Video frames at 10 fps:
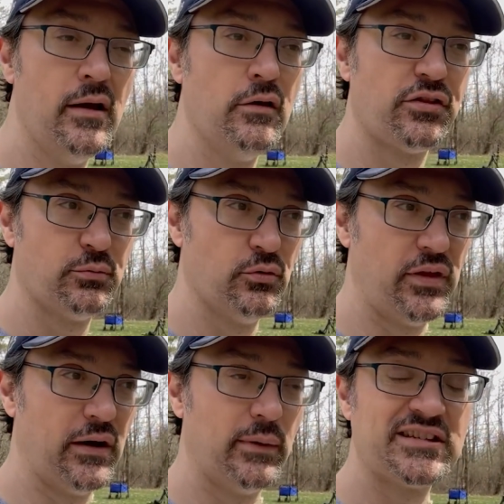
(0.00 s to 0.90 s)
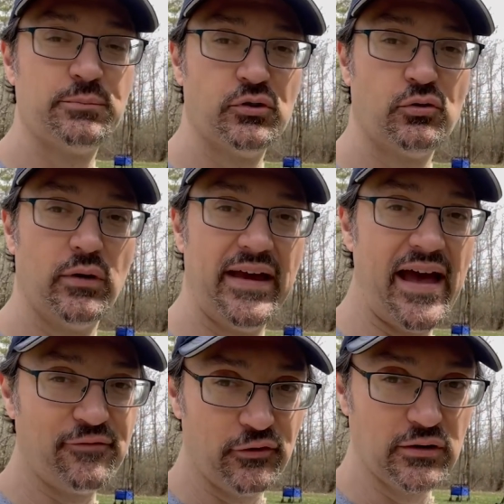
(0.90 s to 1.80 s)
through their respiratory
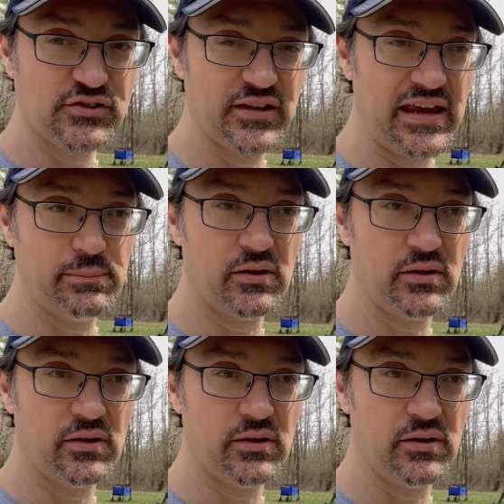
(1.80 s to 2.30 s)
efforts to keep